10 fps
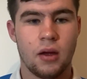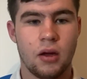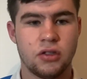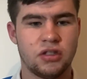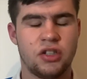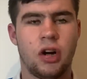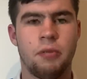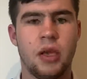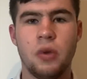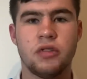long as it's not
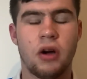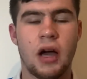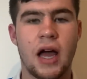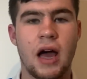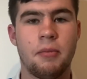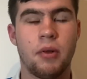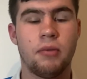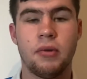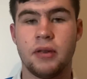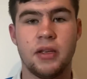abuse or all like that, but
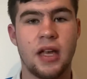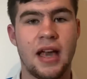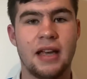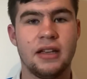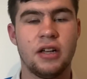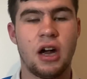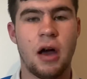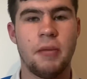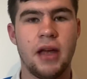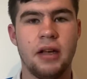you know what
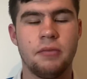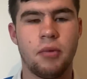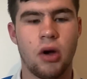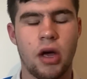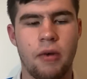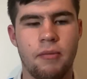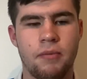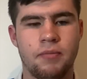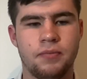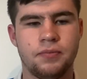I mean? But
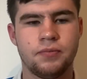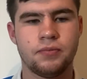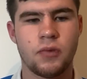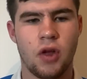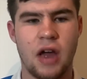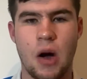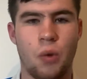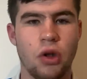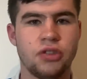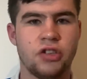not that I
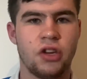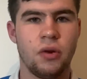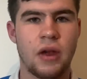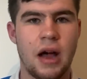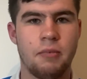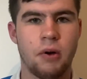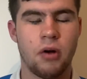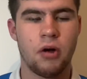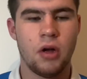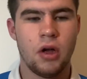want to do that,
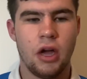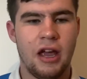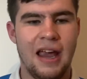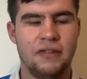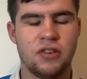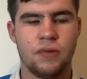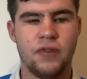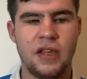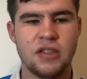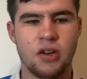but if a
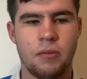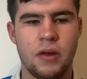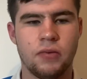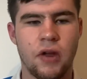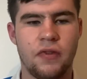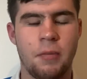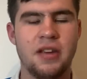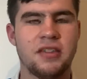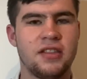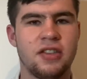
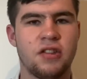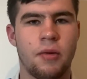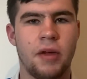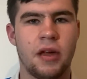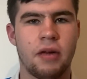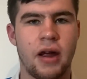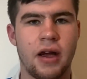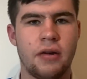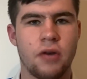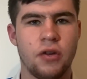business is not being
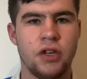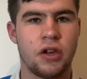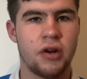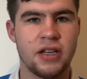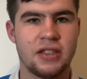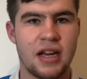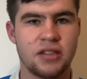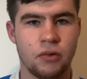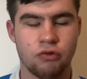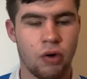correctly run, you criticise
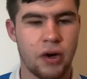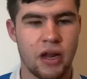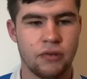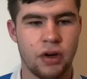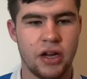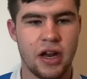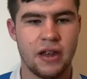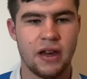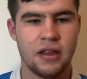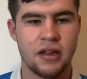who's running it at
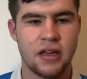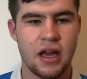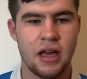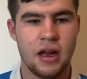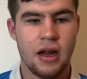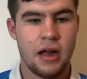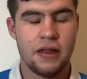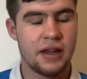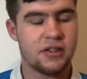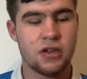the end of the day.
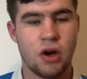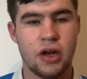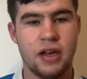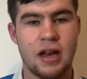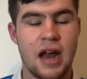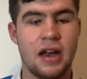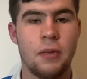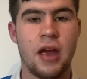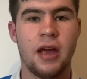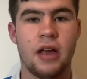That's not in any
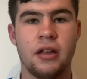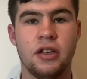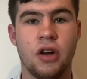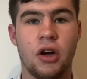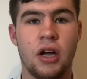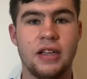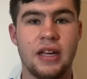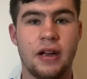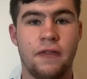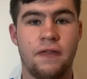way, you know, a
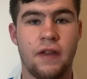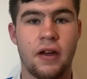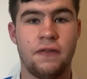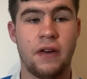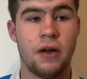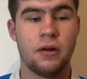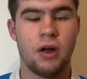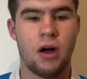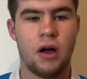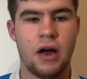dig at Phil
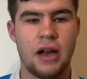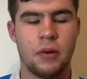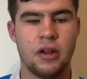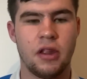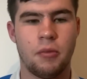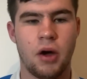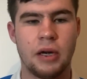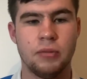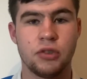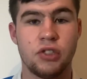or anyone in the board.
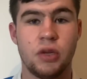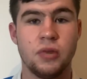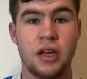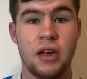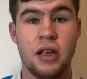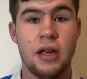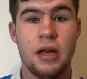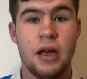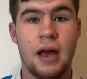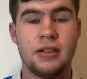I'm just using
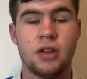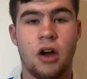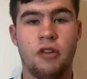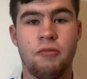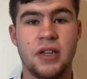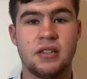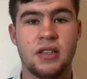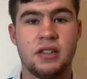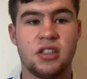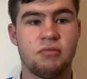a sort of
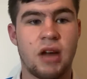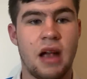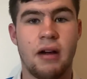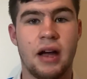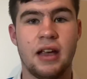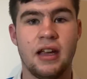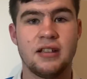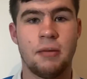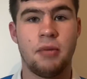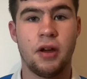business hierarchy
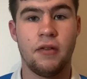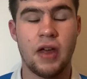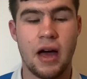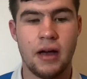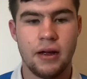example of that.